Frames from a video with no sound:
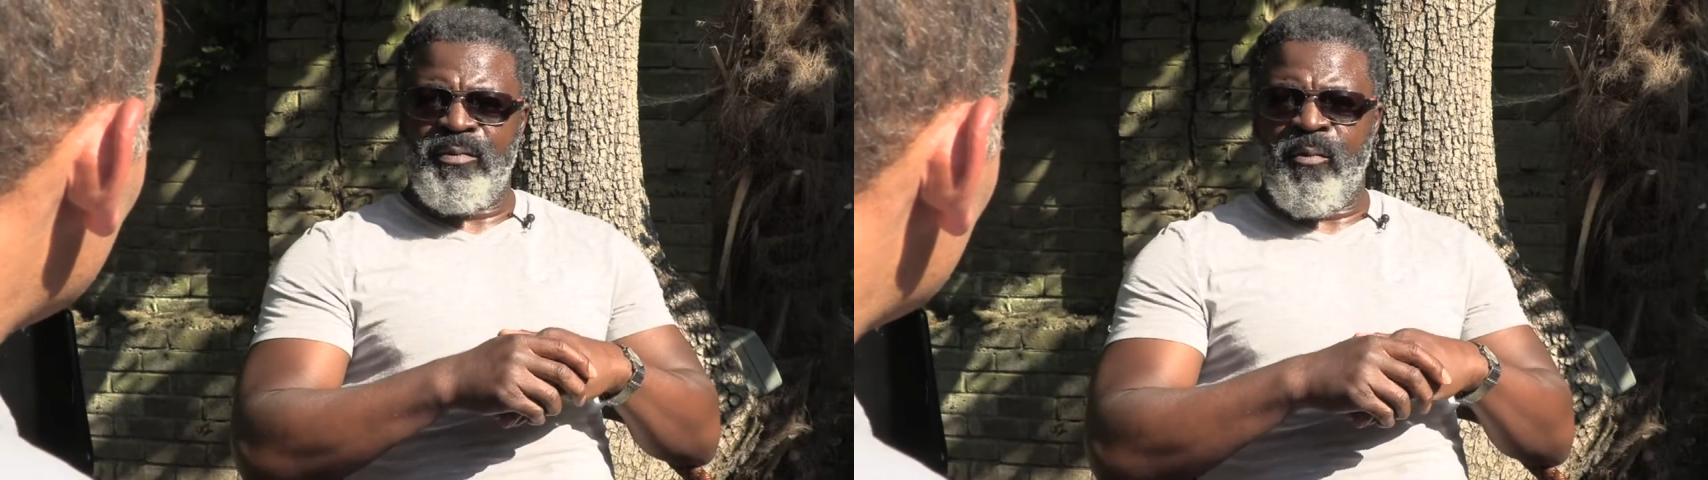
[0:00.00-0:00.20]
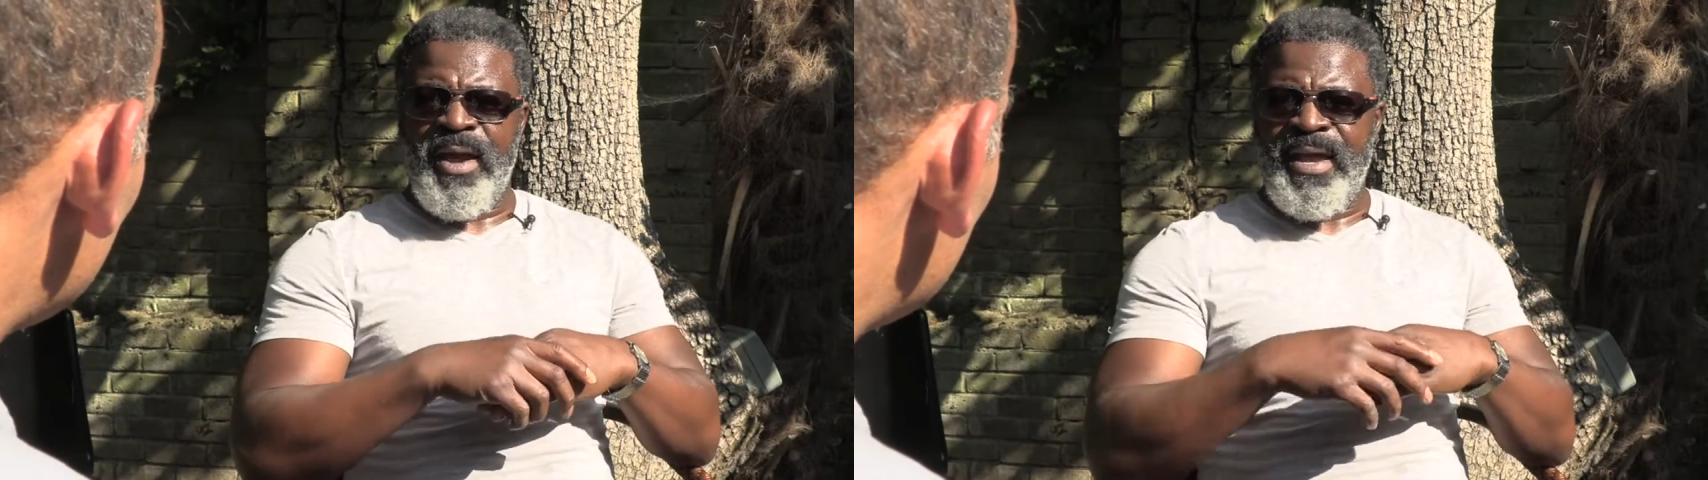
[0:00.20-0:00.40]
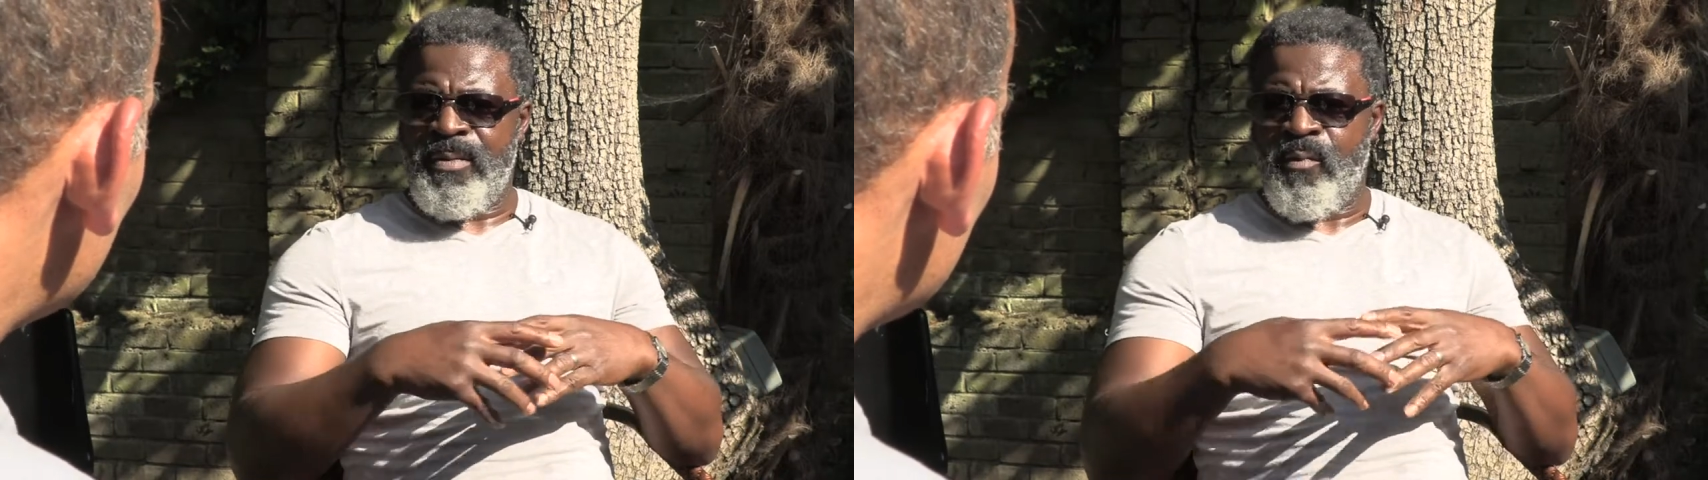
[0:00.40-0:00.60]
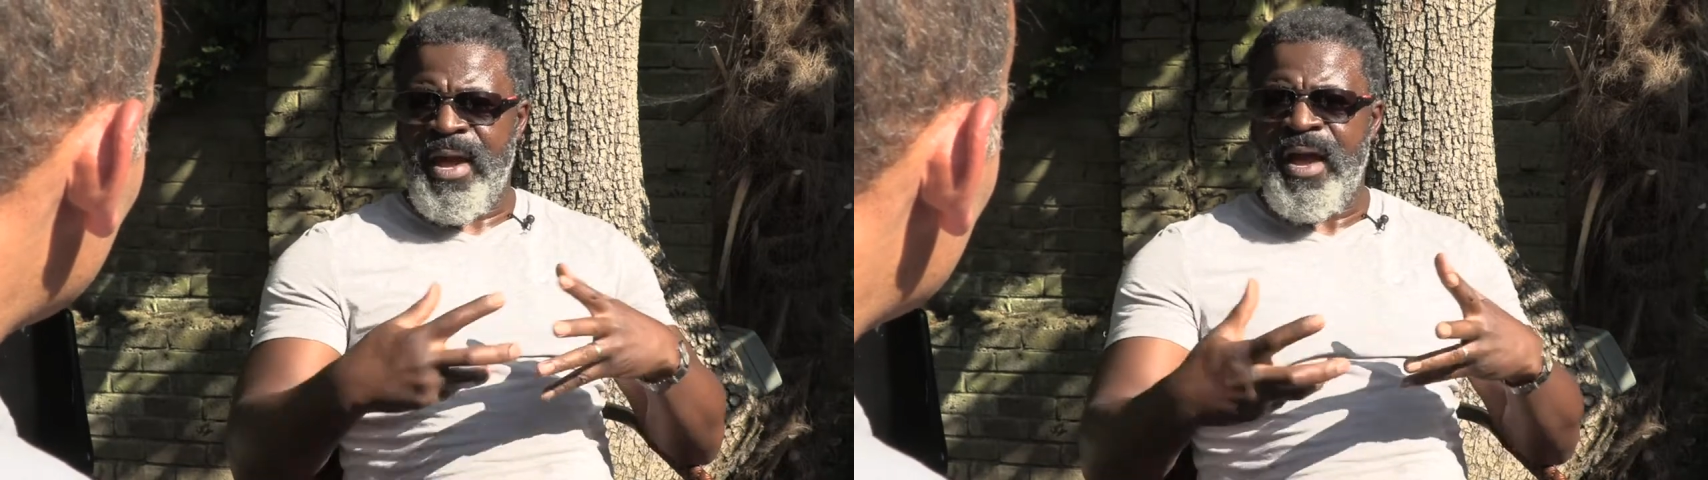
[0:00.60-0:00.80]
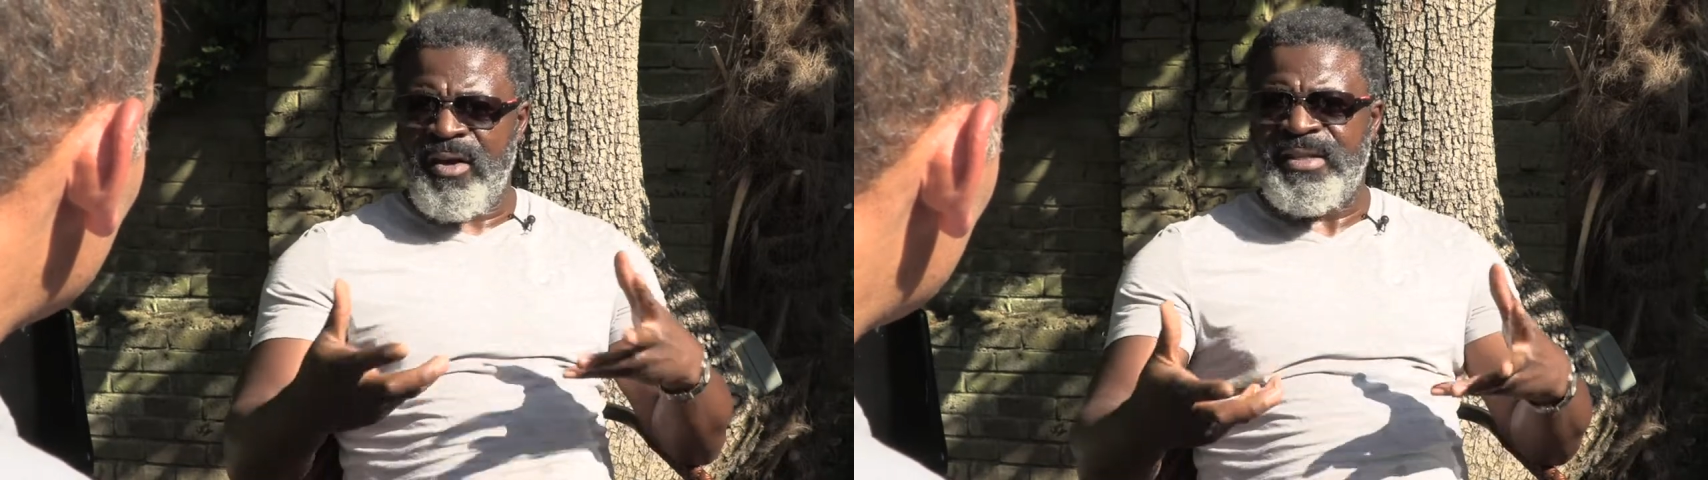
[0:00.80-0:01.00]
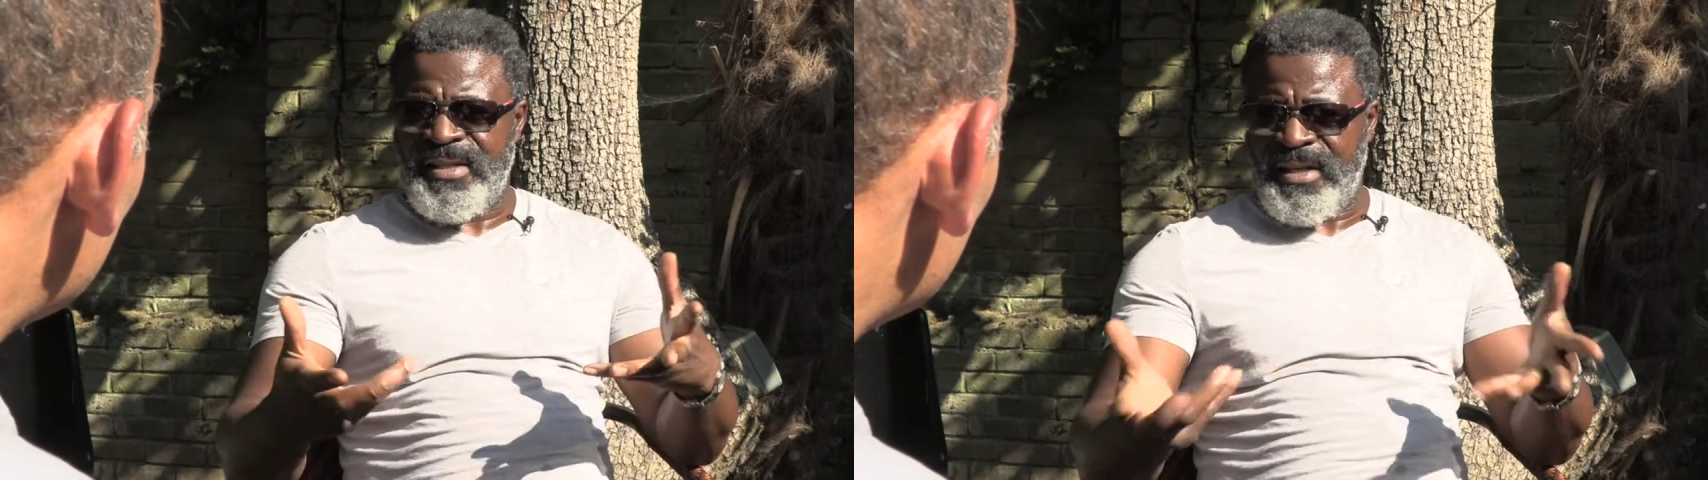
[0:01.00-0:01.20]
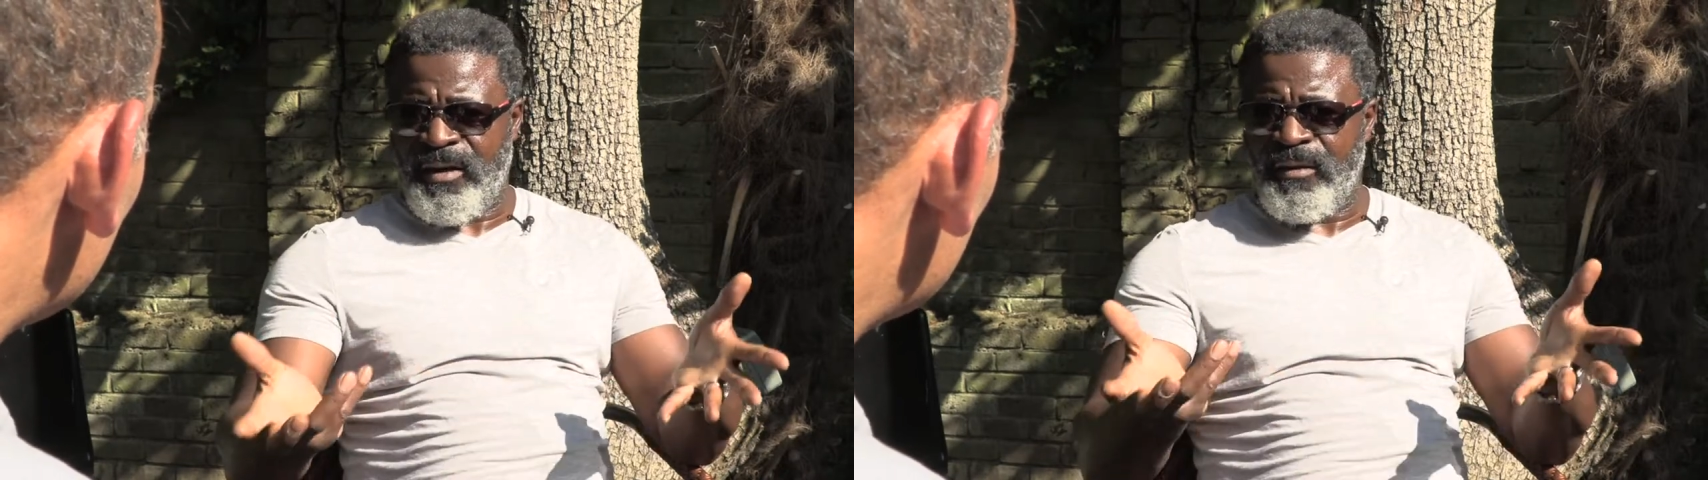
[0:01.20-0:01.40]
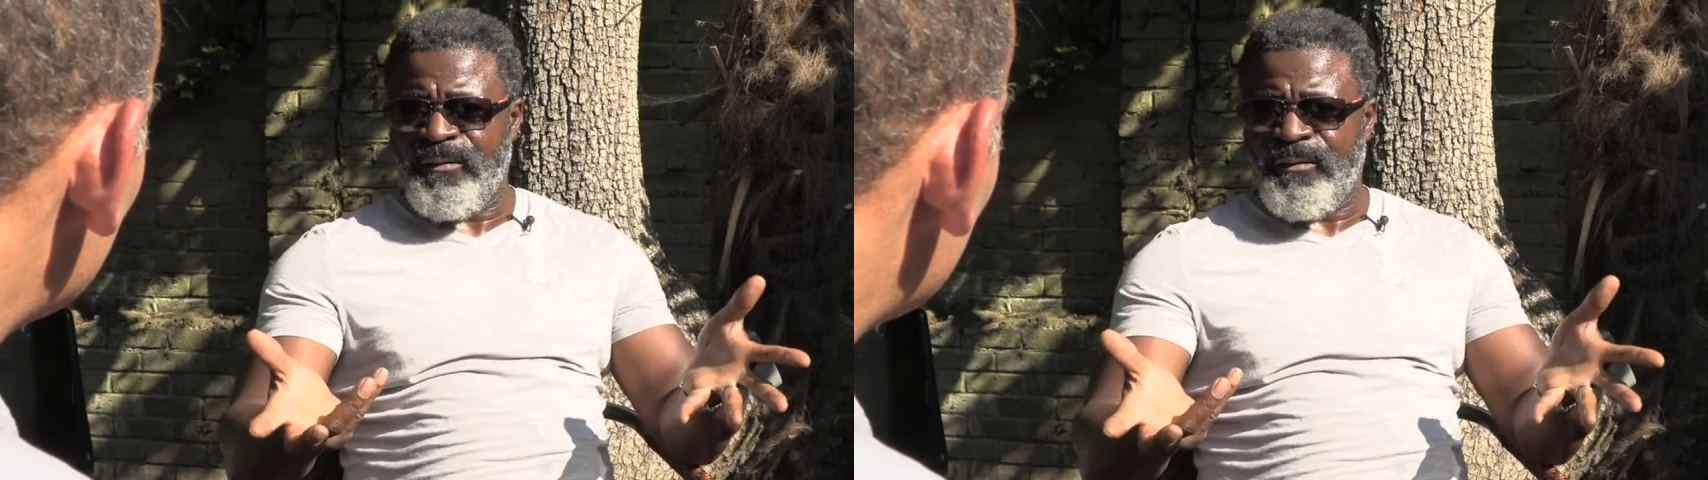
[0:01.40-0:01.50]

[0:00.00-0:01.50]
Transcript: we we are still